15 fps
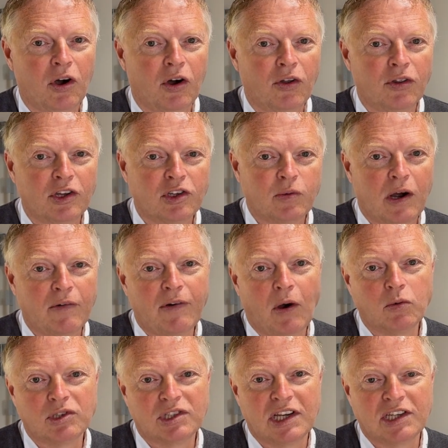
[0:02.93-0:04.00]
on the
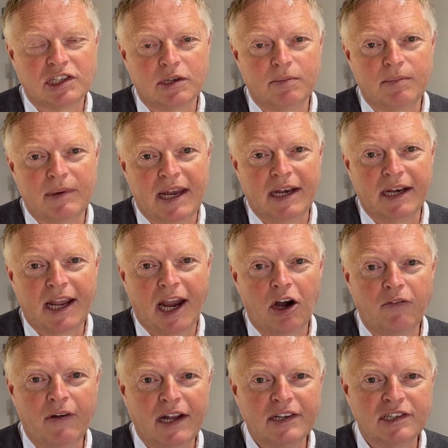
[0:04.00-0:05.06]
12-volt system in
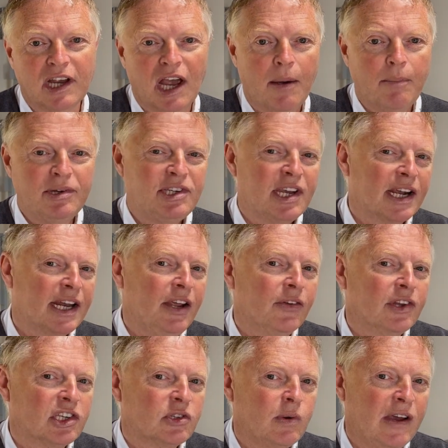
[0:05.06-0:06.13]
caravans, particularly on
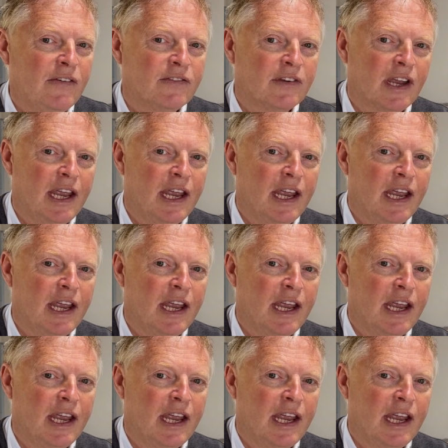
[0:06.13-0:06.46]
the Swift.